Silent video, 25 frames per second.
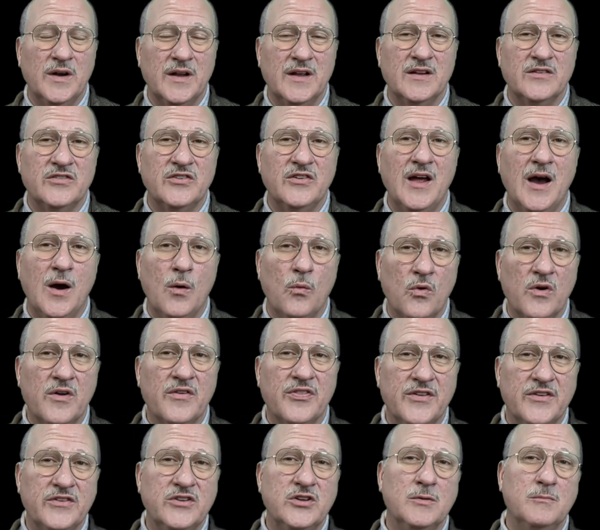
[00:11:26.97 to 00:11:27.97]
It's not
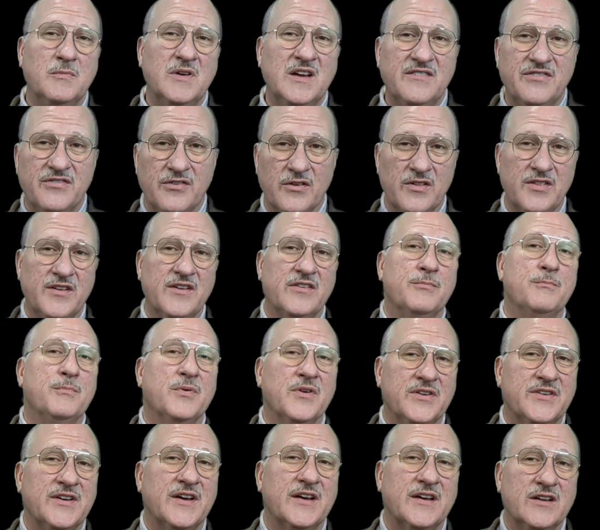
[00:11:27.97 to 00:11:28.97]
worth it to me for this
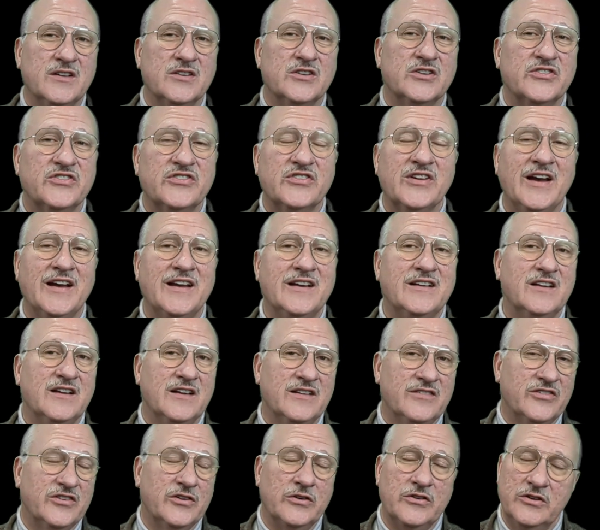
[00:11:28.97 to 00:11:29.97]
particular site,"
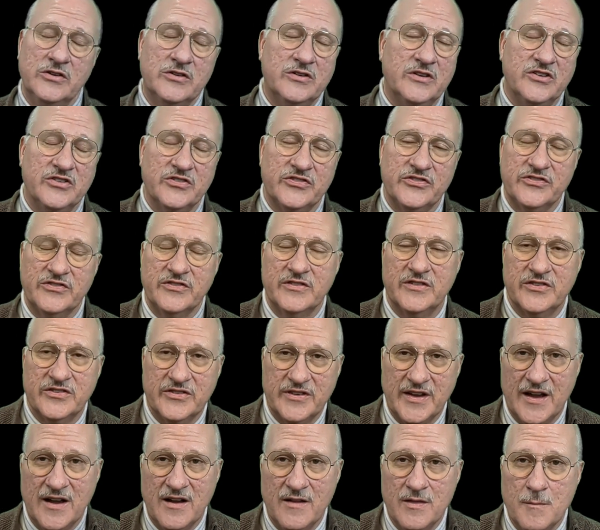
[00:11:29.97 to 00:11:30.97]
and so you can just
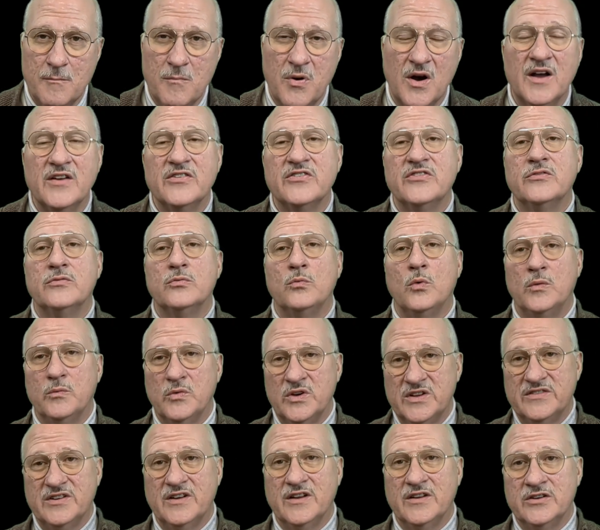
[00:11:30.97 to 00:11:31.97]
stay on the bus when
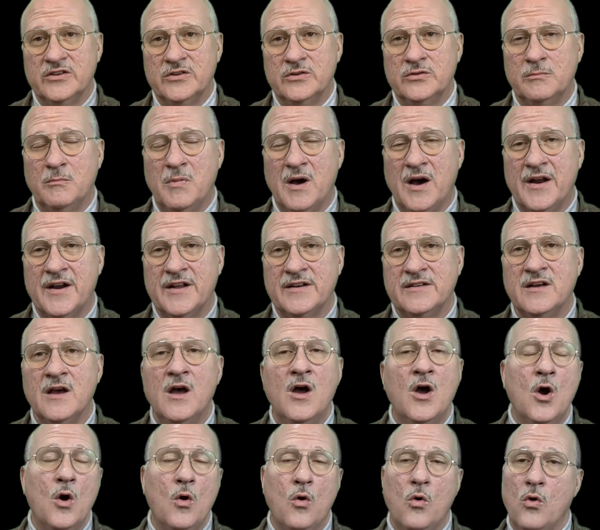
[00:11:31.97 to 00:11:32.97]
we tell you about it,
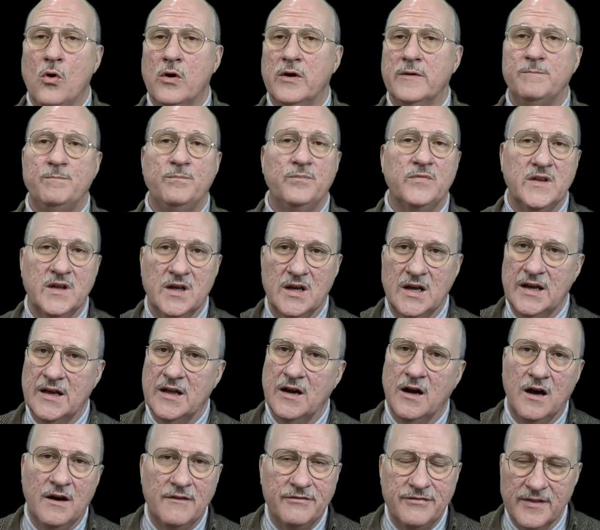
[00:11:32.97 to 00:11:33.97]
or you can
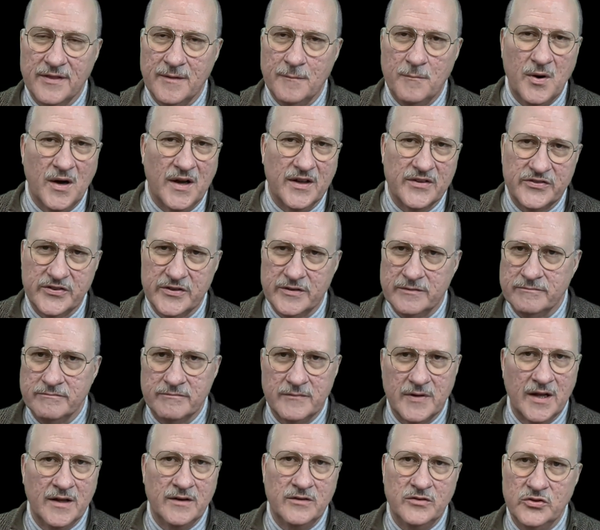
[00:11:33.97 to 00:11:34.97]
get off of the bus
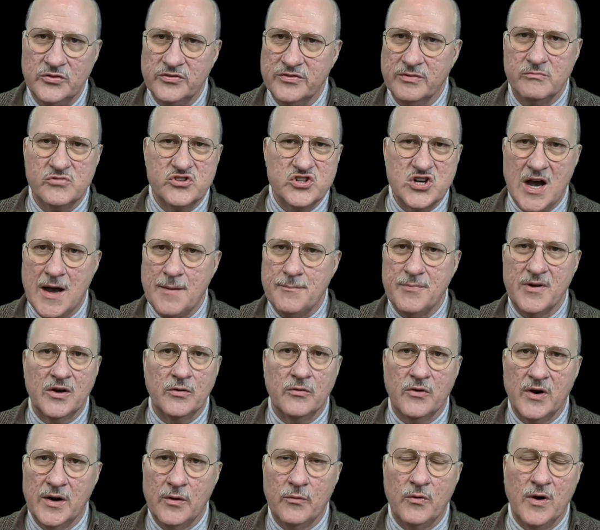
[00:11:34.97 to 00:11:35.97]
and do some shopping
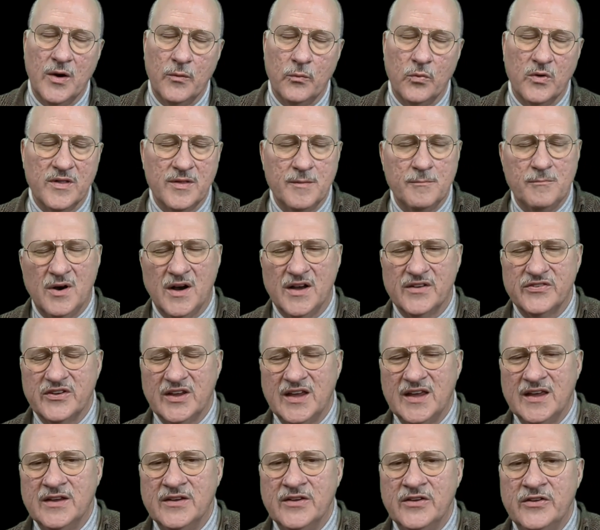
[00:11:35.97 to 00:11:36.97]
right around where the bus
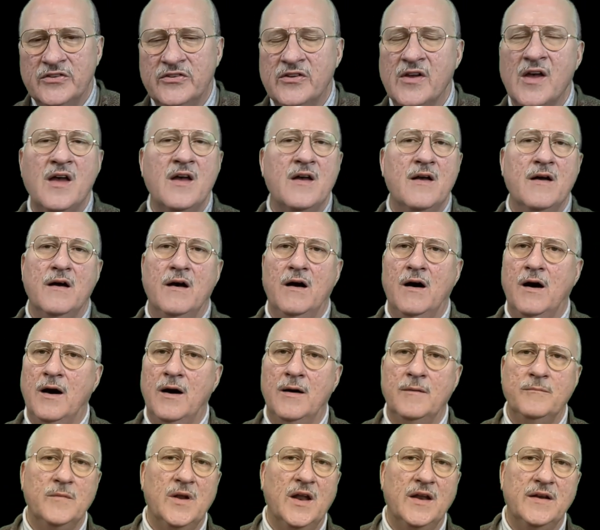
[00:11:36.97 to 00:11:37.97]
is.
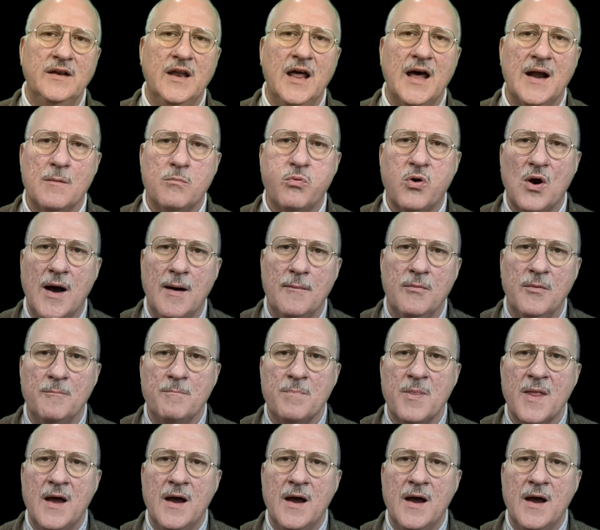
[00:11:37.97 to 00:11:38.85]
Not a problem.